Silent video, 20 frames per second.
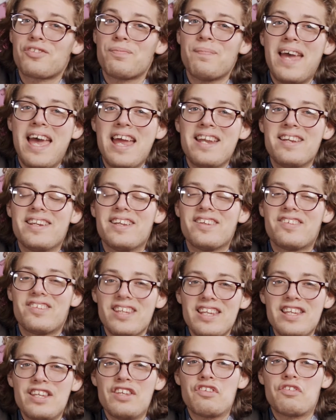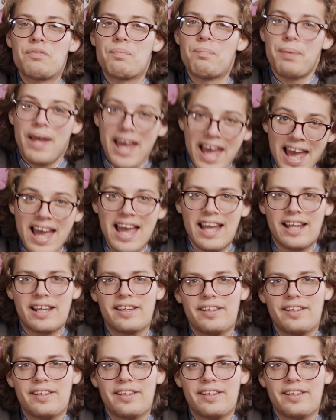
Madness is back.